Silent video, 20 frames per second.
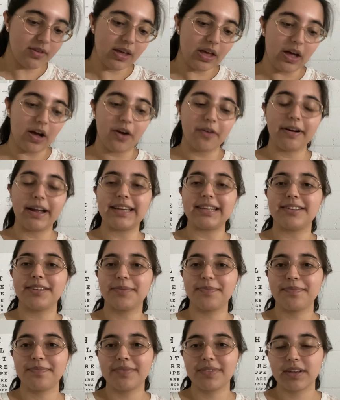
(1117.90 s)
Alright.
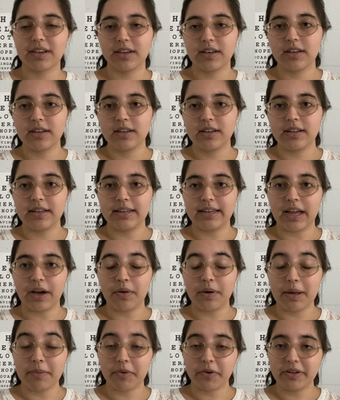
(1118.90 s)
Now,
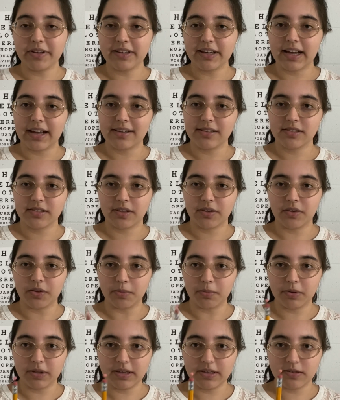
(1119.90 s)
I'm going to ask you to
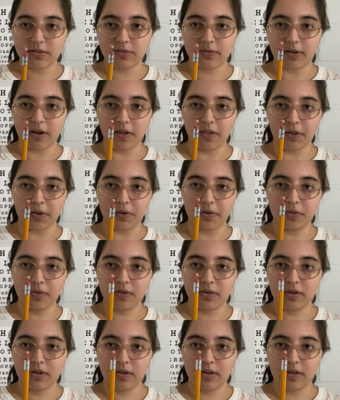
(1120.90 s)
please follow
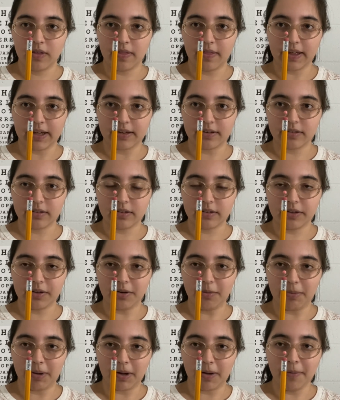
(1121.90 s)
that little
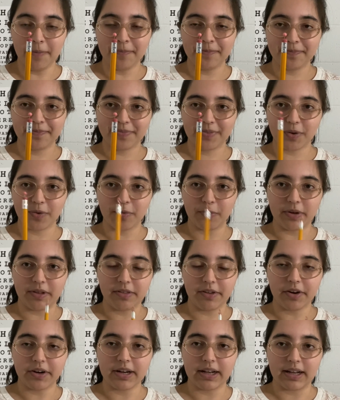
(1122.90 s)
ball with
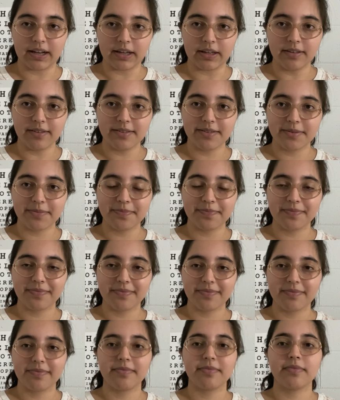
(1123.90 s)
your eyes,
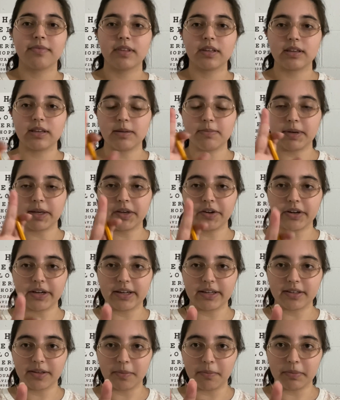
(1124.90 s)
keeping your head
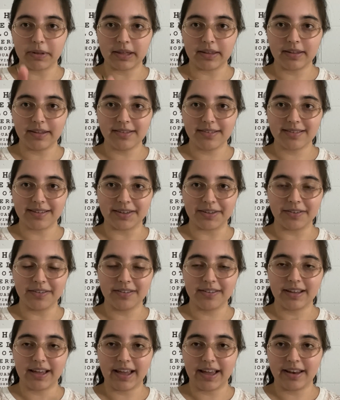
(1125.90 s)
completely still,
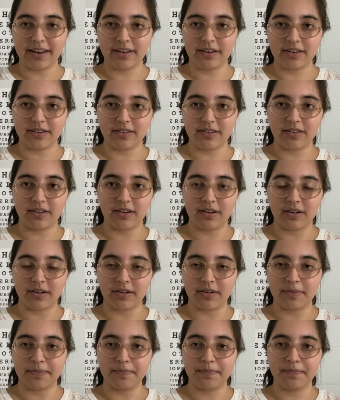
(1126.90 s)
and
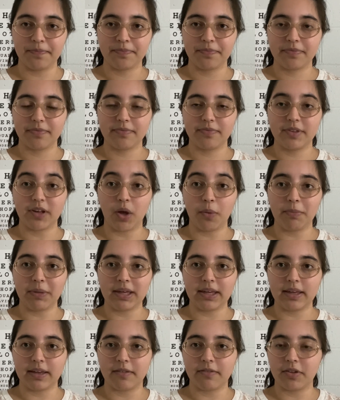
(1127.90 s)
tell me
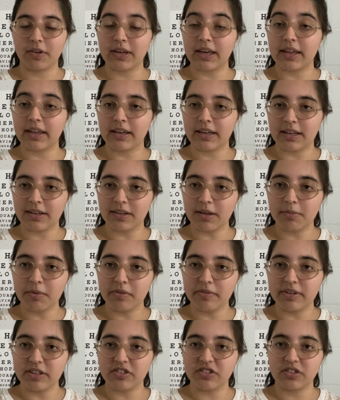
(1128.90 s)
if you get any double
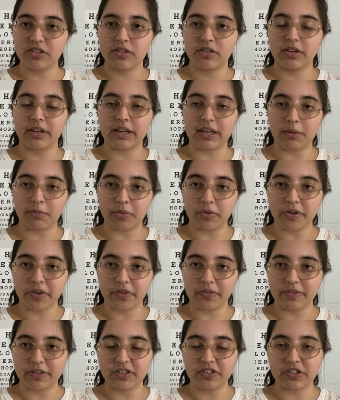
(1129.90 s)
vision, any blurred
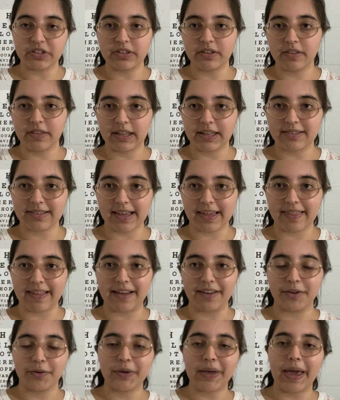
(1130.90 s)
vision, things like that,
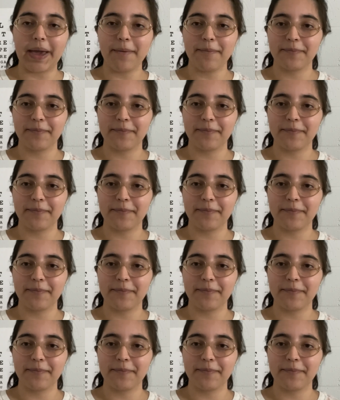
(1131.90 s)
okay?